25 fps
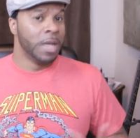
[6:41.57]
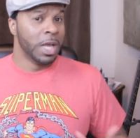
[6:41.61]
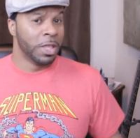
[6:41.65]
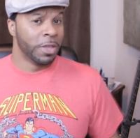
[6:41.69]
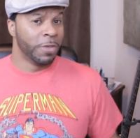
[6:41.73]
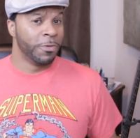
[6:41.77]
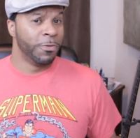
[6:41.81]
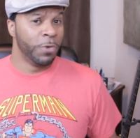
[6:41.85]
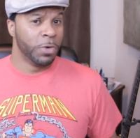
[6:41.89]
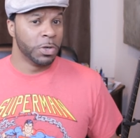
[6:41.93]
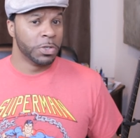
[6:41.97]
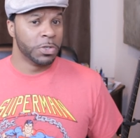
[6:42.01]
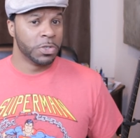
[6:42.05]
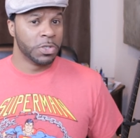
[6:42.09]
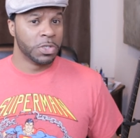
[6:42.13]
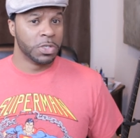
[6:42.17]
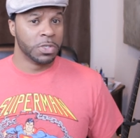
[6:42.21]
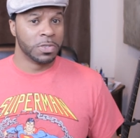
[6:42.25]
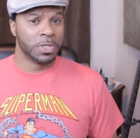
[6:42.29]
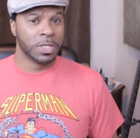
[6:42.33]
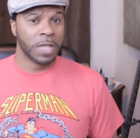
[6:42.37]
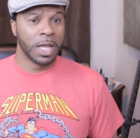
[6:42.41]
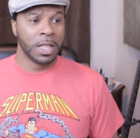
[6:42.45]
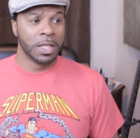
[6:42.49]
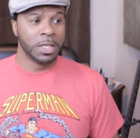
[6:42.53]
Now, the Fortress
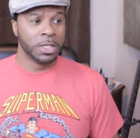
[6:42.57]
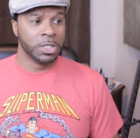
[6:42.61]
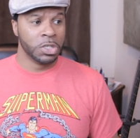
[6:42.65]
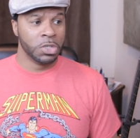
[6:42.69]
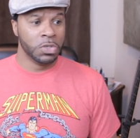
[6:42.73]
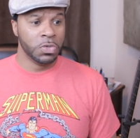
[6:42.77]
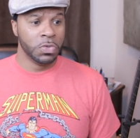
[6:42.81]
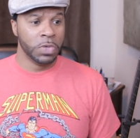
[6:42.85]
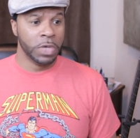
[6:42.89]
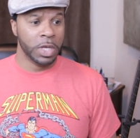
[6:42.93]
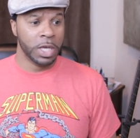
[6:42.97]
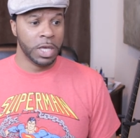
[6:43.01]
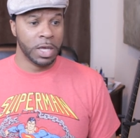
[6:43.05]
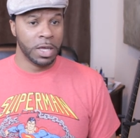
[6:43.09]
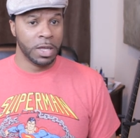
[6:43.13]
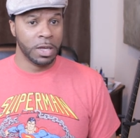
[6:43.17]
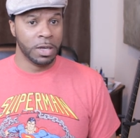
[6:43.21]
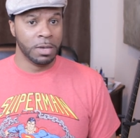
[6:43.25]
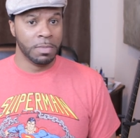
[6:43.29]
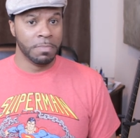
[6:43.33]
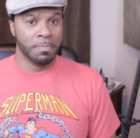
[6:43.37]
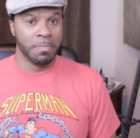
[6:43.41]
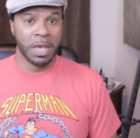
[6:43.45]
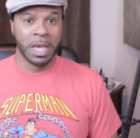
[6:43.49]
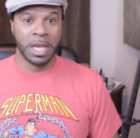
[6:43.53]
of Solitude
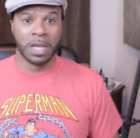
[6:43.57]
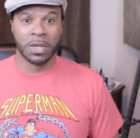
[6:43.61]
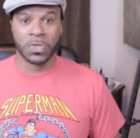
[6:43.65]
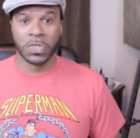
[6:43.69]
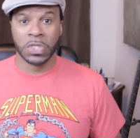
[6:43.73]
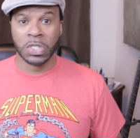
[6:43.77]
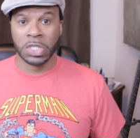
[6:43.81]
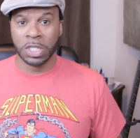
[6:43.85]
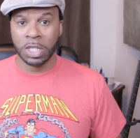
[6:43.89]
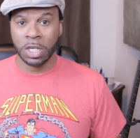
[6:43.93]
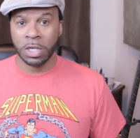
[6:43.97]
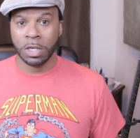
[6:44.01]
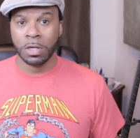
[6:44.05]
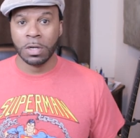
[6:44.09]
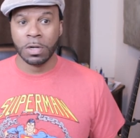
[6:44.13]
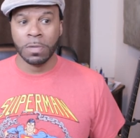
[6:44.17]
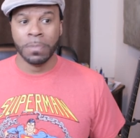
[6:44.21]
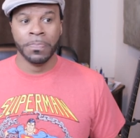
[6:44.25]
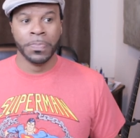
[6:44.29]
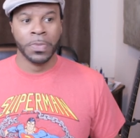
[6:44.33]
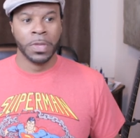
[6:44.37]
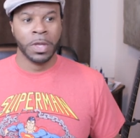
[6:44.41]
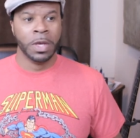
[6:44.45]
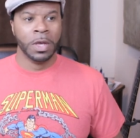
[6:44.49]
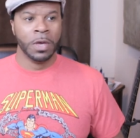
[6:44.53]
in Man of
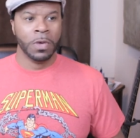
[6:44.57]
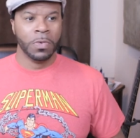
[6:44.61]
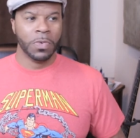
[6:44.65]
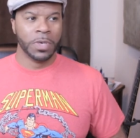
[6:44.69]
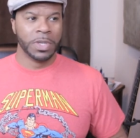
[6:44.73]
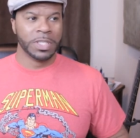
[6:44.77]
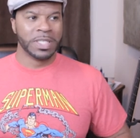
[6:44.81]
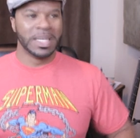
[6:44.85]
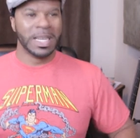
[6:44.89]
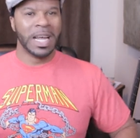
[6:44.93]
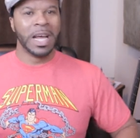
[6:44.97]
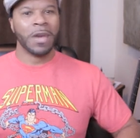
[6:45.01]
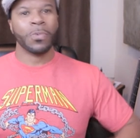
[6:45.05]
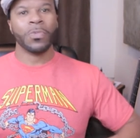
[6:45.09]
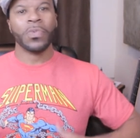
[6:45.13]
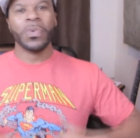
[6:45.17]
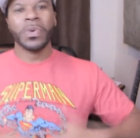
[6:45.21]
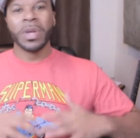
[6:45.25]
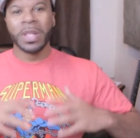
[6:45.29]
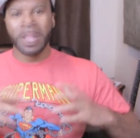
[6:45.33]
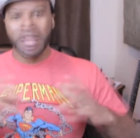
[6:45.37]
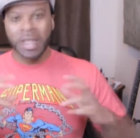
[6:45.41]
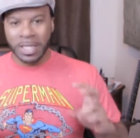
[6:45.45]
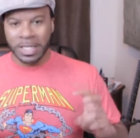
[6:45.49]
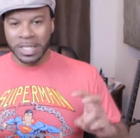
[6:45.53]
Steel was not
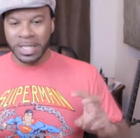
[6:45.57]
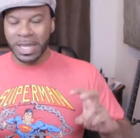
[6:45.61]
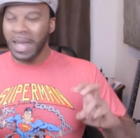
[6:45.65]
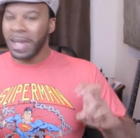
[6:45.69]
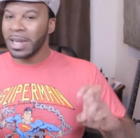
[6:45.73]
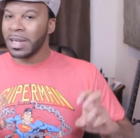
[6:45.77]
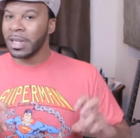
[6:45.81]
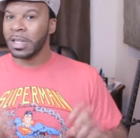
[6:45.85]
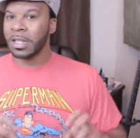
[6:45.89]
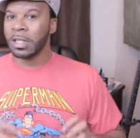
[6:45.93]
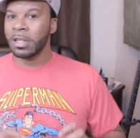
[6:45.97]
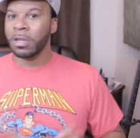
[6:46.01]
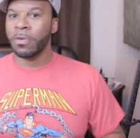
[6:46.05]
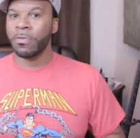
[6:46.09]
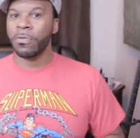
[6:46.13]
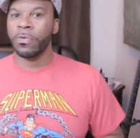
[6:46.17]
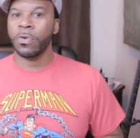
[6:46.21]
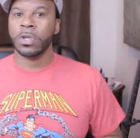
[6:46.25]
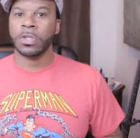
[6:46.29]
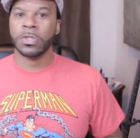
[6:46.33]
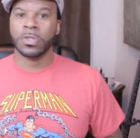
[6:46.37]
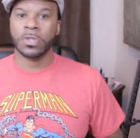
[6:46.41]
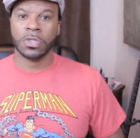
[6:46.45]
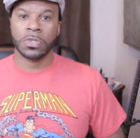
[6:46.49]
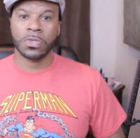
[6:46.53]
really technically a
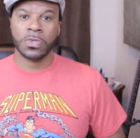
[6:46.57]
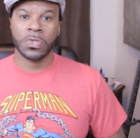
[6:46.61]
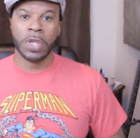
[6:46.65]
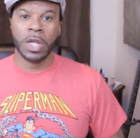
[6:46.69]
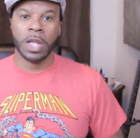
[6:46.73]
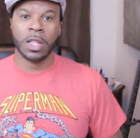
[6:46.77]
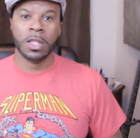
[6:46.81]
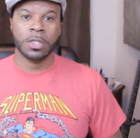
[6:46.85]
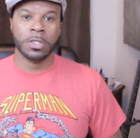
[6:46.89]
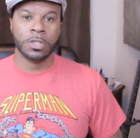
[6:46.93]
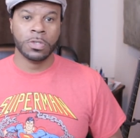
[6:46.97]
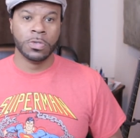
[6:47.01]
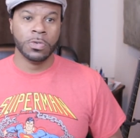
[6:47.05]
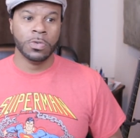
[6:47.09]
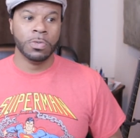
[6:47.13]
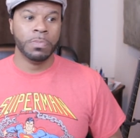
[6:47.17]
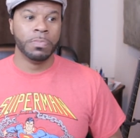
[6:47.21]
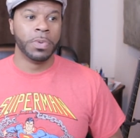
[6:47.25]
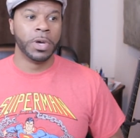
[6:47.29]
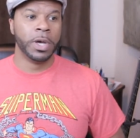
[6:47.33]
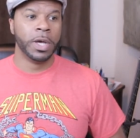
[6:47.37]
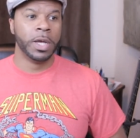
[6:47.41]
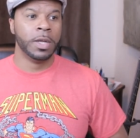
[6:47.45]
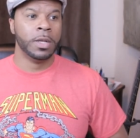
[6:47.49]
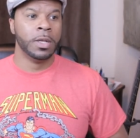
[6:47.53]
Fortress of
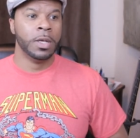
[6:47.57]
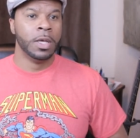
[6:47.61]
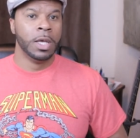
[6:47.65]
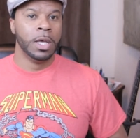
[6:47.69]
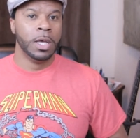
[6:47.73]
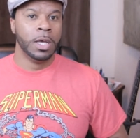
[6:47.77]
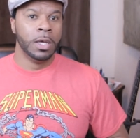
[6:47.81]
Solitude, but